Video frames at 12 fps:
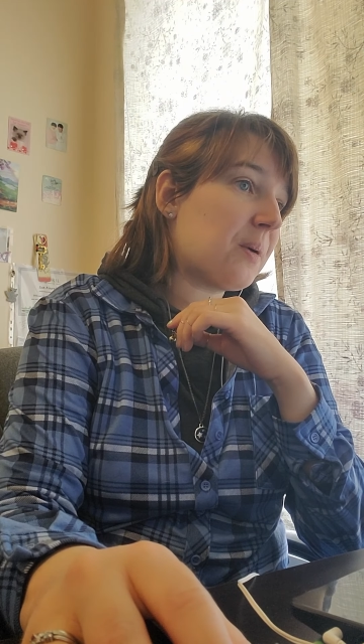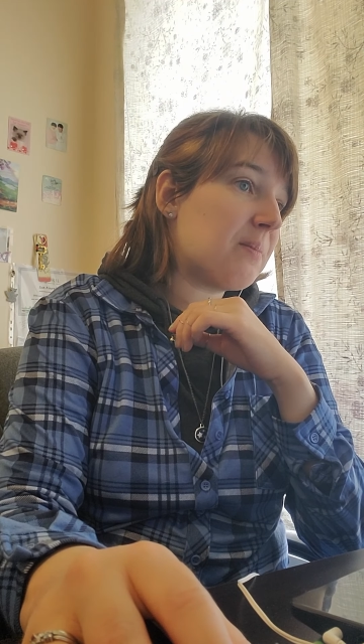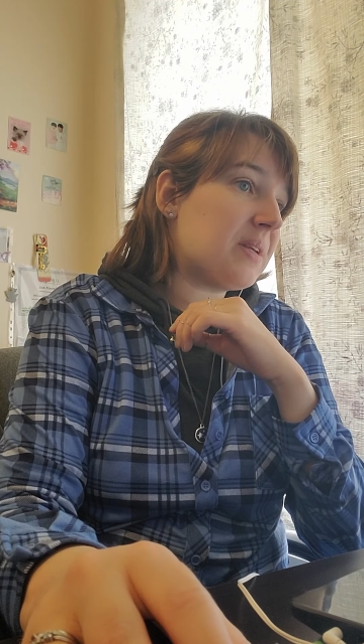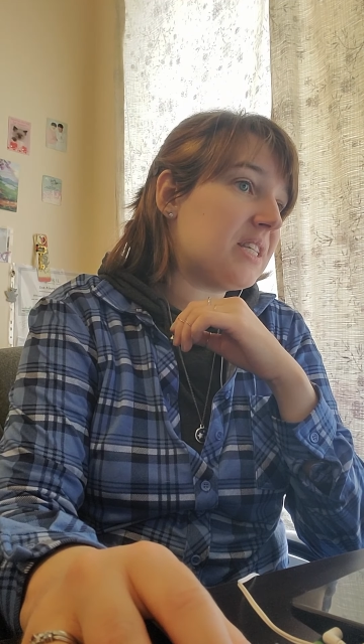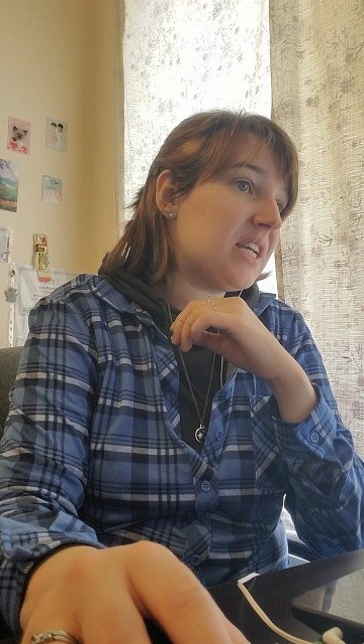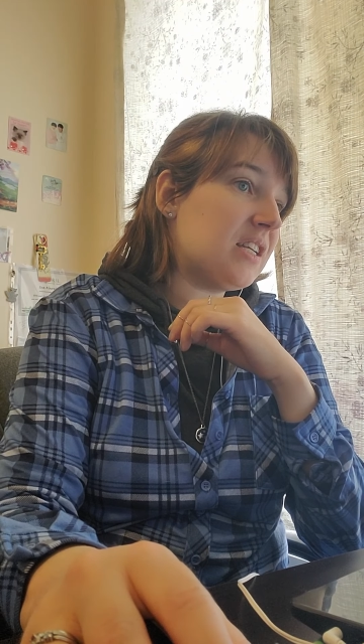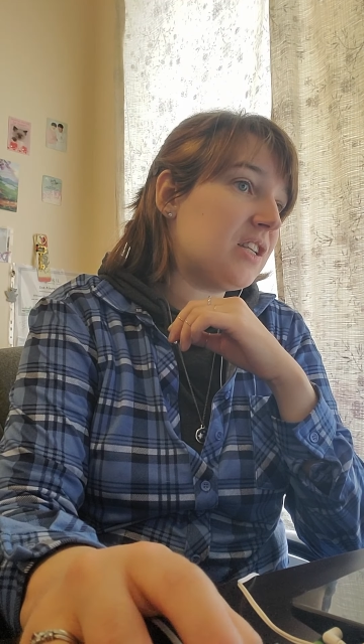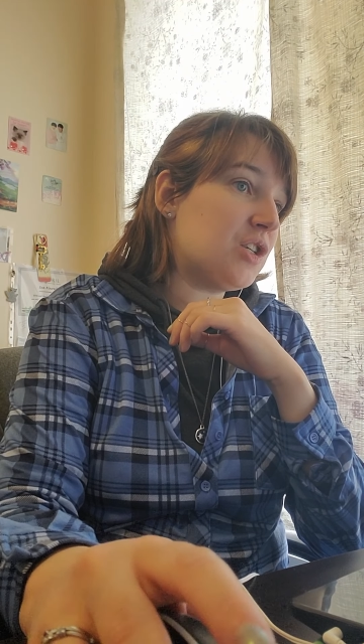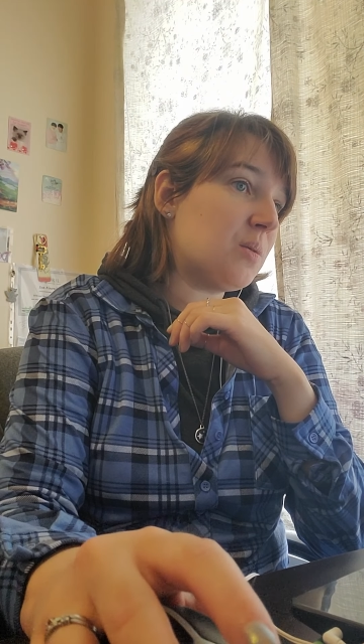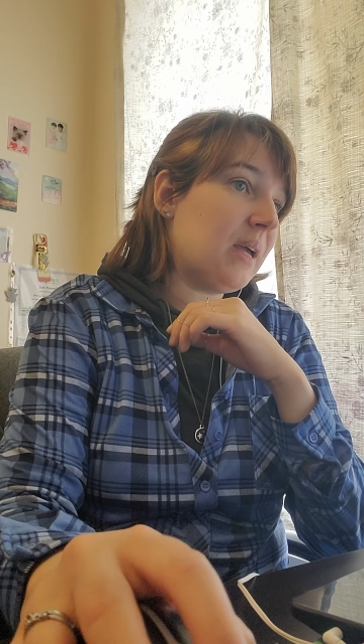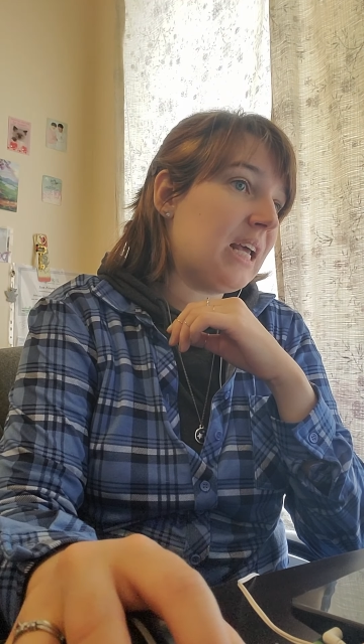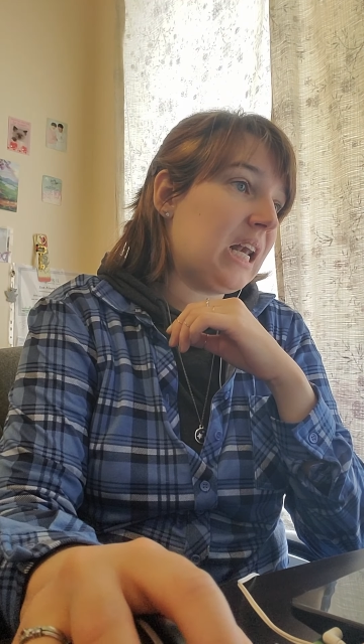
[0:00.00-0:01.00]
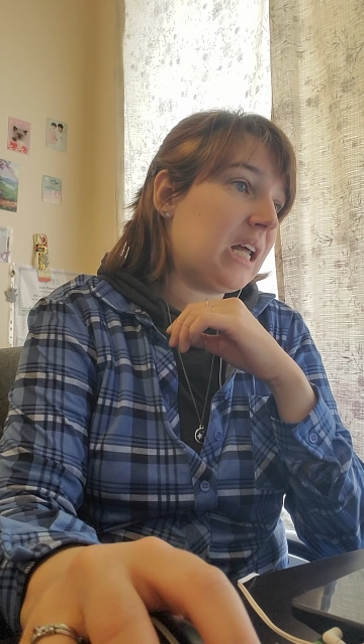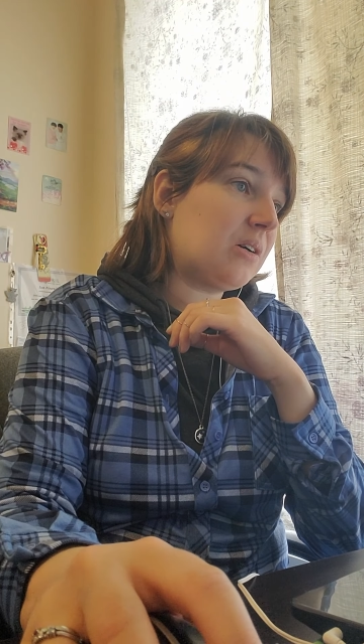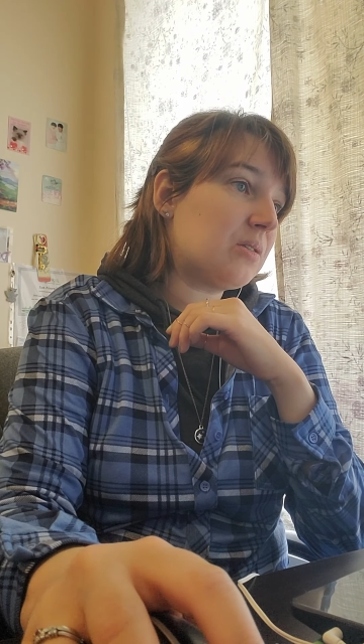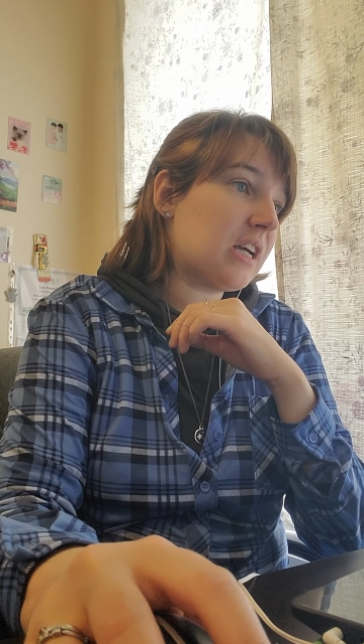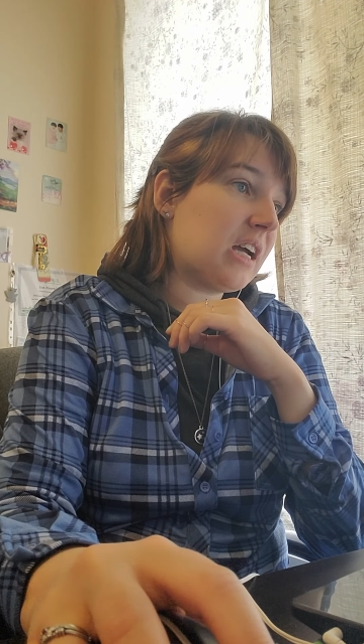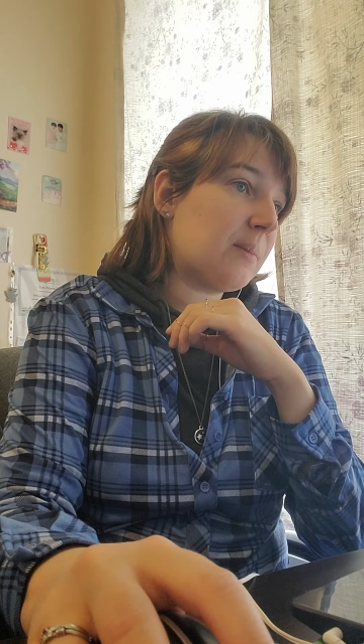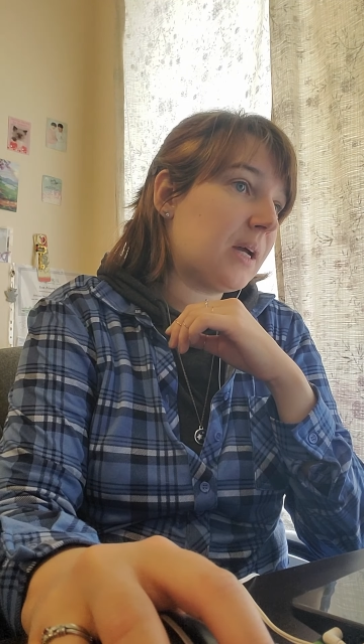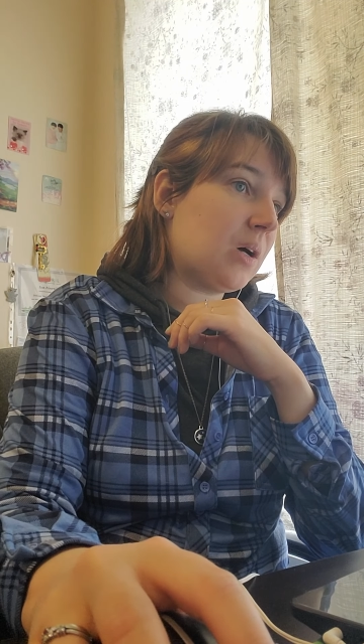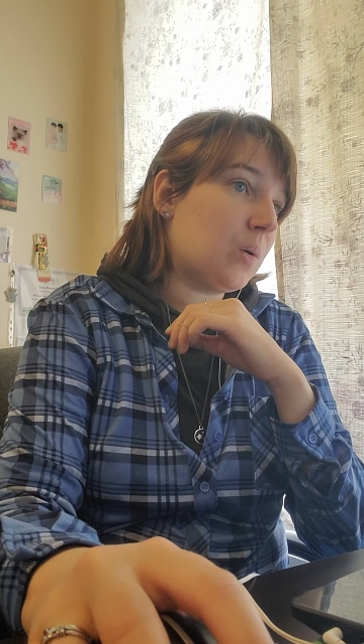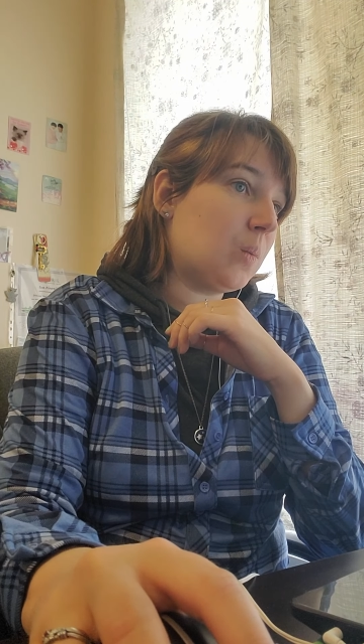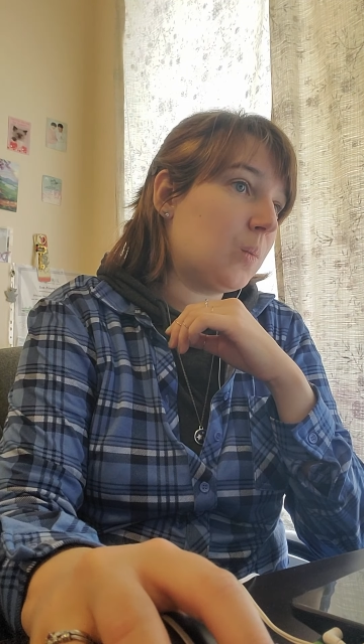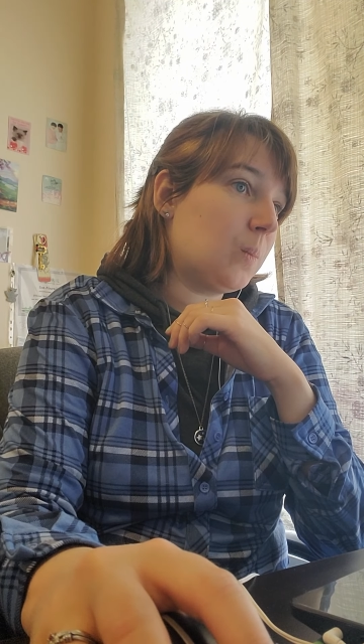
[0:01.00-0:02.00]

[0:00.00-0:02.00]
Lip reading: by mistakes that you made a long time ago.